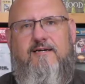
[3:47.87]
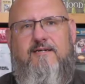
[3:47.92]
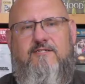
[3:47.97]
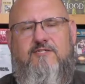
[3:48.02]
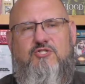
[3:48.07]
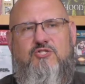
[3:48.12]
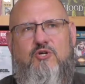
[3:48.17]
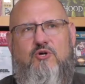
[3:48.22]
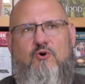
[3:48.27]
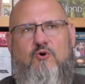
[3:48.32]

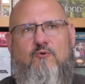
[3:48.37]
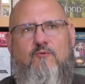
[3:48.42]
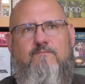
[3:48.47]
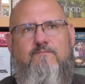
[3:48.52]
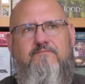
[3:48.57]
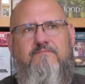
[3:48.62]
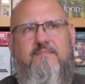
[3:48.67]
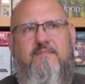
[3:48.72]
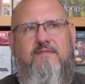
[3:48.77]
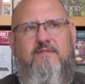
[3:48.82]
So
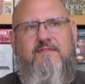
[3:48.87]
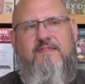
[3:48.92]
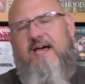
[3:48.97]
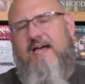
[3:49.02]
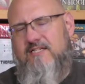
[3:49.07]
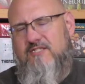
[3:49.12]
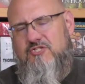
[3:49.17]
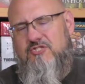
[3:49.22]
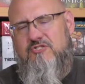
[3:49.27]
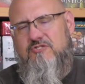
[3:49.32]

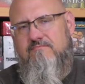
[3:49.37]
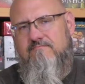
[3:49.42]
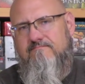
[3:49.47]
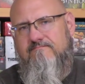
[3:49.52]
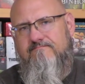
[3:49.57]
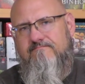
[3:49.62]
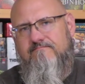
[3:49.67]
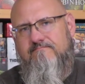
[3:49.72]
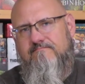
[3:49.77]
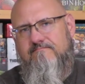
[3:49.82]
that's
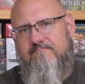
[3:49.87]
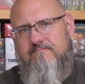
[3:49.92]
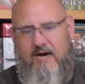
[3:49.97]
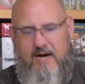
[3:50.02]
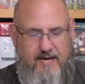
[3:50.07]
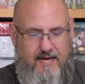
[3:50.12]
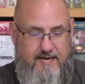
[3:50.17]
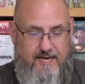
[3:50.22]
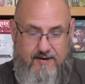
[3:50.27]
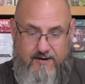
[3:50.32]

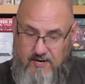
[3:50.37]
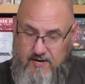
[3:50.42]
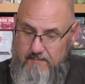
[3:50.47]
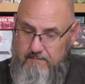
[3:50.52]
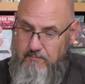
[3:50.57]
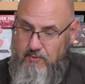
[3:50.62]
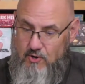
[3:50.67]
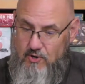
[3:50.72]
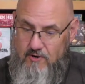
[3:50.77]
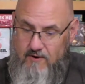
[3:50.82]
my
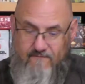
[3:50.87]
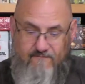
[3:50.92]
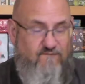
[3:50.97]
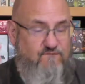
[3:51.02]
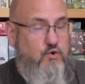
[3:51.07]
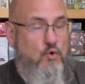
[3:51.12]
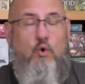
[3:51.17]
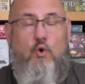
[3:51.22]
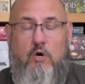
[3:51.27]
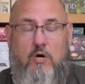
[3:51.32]
number
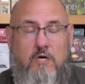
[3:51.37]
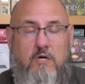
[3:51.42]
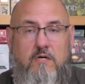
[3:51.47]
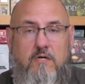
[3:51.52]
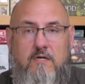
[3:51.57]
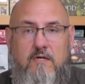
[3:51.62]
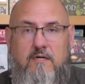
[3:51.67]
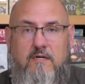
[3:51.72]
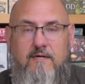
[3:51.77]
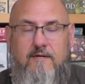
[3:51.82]
4,
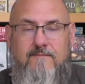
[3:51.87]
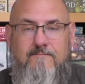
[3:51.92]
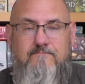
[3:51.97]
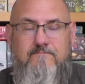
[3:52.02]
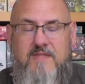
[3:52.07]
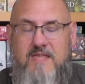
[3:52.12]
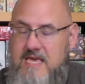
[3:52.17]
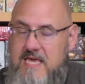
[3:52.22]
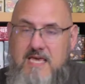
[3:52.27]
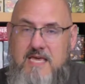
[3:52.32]

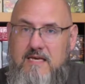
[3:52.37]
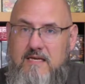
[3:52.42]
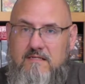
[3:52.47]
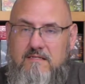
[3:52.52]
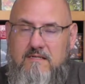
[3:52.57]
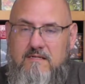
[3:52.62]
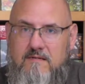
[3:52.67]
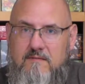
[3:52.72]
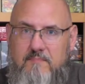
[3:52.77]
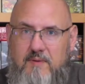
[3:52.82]

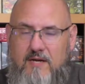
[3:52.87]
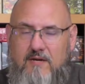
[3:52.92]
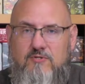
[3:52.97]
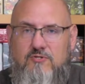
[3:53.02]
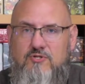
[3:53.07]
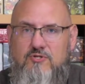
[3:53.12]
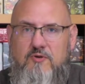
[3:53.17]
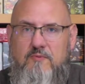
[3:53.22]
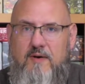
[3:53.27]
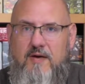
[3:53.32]
Heat, Pedal
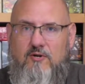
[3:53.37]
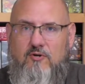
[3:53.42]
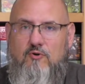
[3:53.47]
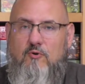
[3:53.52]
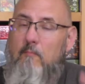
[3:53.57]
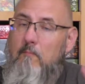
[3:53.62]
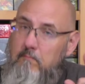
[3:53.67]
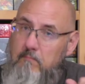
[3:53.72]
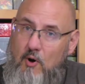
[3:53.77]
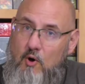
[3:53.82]
to the
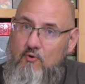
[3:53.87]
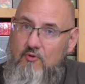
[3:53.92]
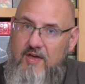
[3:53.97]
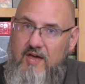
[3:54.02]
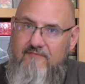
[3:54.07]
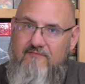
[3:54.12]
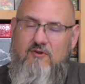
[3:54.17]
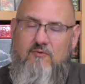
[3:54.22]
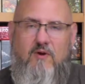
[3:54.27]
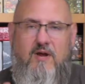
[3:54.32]
Metal, both
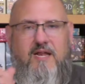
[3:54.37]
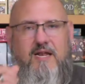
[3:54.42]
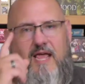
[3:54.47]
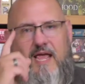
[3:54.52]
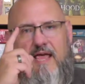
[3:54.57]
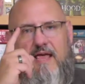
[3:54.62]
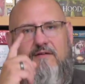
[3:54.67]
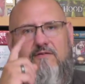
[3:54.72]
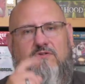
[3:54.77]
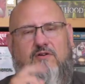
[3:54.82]
Heavy Rain
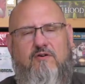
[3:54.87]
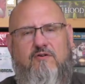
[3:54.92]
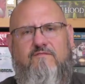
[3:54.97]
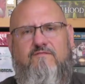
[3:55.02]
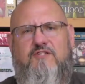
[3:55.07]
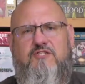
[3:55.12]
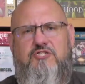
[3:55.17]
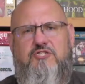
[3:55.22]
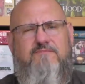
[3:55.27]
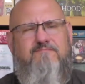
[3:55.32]
and Tunnel
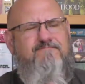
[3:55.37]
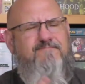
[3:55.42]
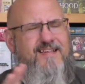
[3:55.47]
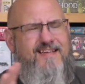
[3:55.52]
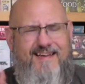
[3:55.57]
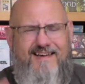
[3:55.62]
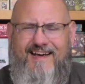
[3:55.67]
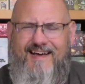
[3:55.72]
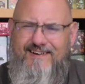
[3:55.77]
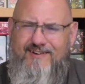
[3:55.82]
Vision.
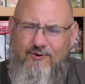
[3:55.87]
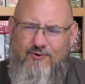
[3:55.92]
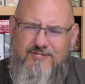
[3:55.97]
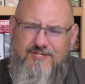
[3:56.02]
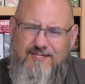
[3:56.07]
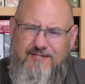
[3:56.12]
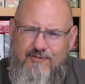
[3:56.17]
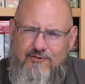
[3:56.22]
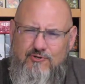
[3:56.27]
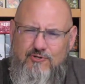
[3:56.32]
I know
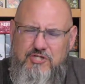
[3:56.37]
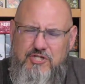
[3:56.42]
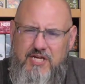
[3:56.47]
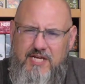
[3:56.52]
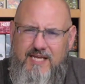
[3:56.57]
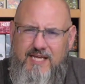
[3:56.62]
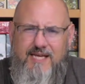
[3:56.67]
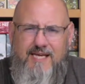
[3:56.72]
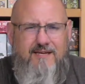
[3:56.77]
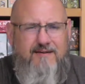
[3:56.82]
it's a little
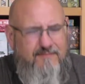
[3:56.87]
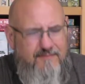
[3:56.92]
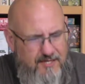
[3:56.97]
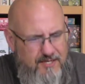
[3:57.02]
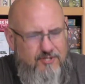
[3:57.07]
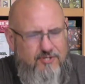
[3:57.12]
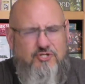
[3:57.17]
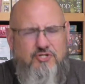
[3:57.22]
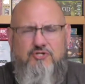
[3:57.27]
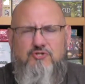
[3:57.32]
cheeky,
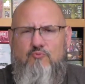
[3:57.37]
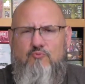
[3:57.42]
just